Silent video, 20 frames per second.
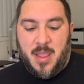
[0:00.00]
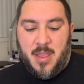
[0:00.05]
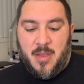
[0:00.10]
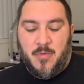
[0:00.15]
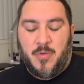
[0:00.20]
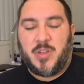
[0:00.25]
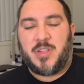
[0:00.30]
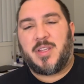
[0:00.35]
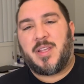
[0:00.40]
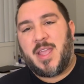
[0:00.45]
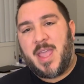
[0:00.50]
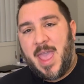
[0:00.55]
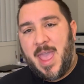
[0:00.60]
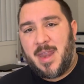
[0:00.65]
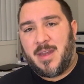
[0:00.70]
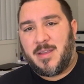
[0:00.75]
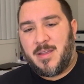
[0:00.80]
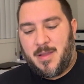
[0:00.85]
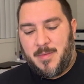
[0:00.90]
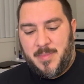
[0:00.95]
which
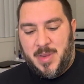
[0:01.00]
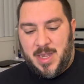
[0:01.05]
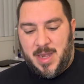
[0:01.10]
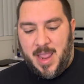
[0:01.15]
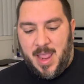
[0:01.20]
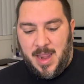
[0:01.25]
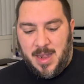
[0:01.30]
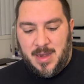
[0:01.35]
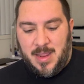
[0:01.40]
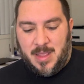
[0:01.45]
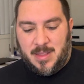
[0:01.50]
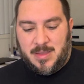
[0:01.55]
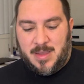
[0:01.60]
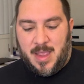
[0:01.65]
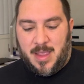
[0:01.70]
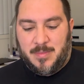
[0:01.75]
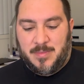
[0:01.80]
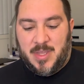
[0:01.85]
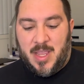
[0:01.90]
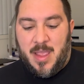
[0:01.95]
can come in handy at
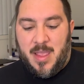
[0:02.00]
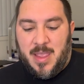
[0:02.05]
times,